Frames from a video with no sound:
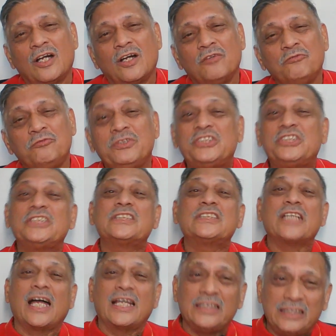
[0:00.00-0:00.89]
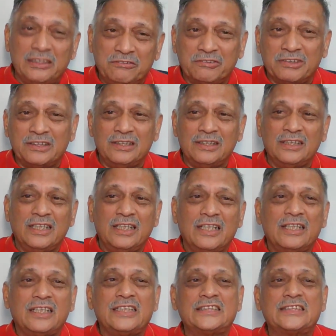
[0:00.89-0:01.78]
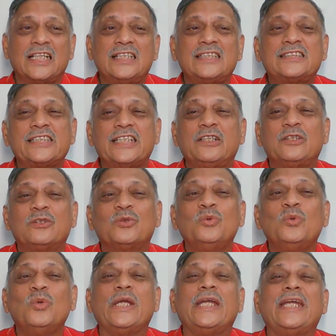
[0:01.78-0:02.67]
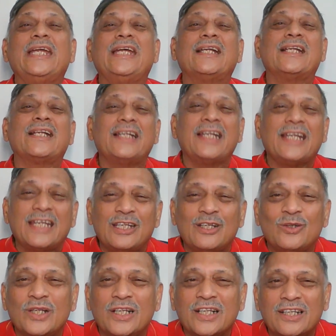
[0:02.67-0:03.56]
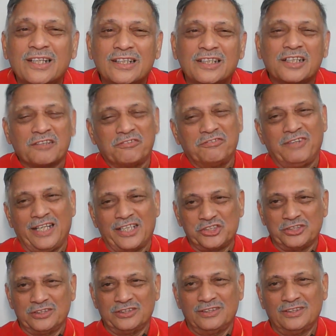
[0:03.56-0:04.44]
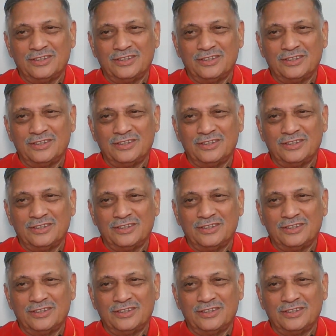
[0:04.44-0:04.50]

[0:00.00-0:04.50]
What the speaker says: which is uneven results into irregular reflection.